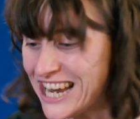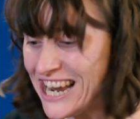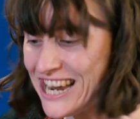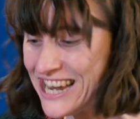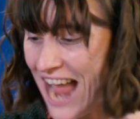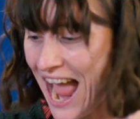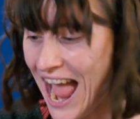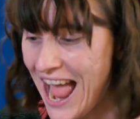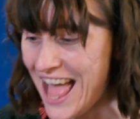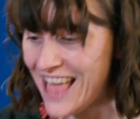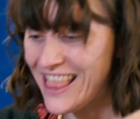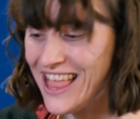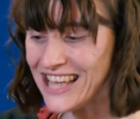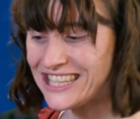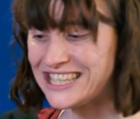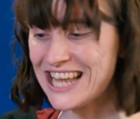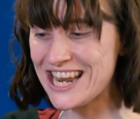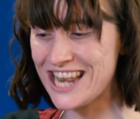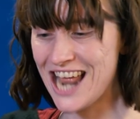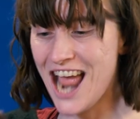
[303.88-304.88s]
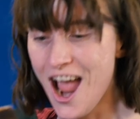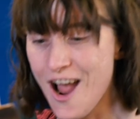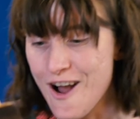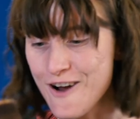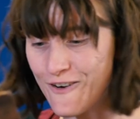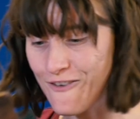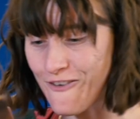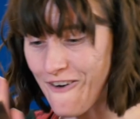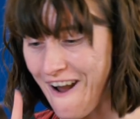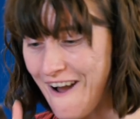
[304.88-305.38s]
Yeah, that's it.
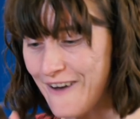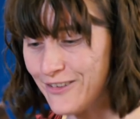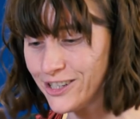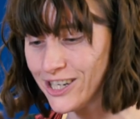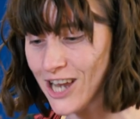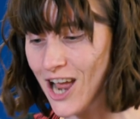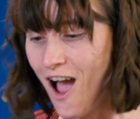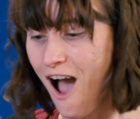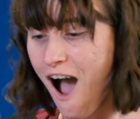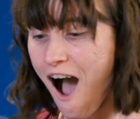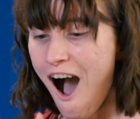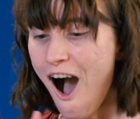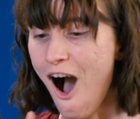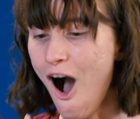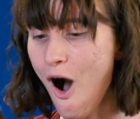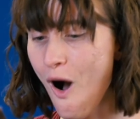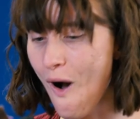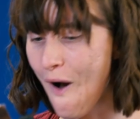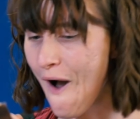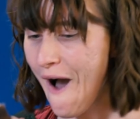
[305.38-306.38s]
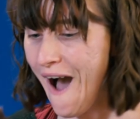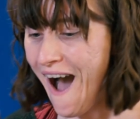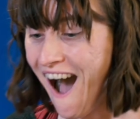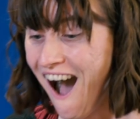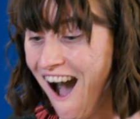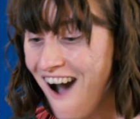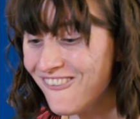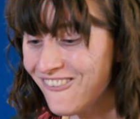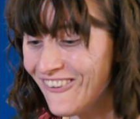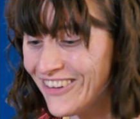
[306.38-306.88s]
Ground. Oh,
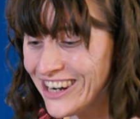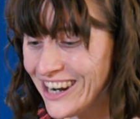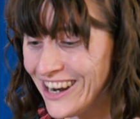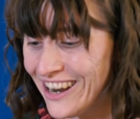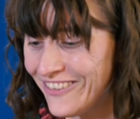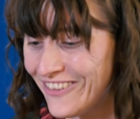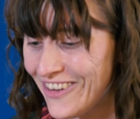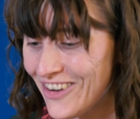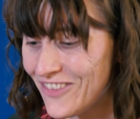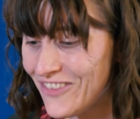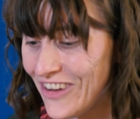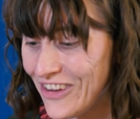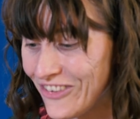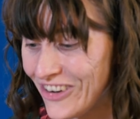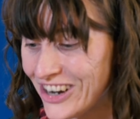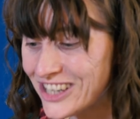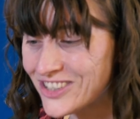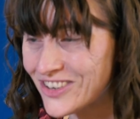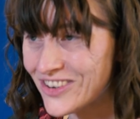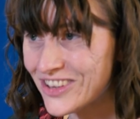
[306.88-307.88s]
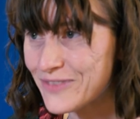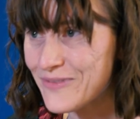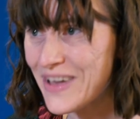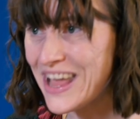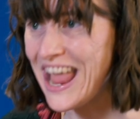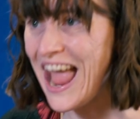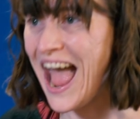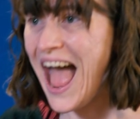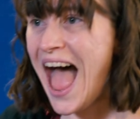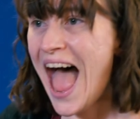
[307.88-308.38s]
I wonder if it'll be friends with
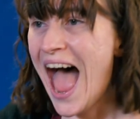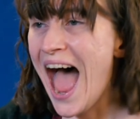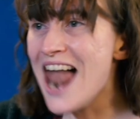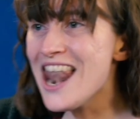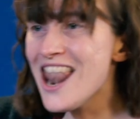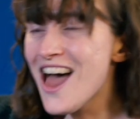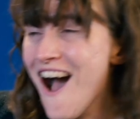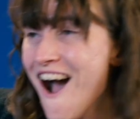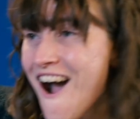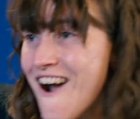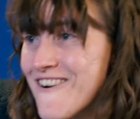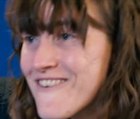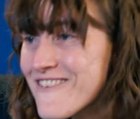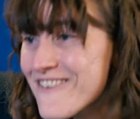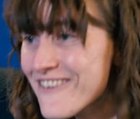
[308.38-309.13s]
me. Hello,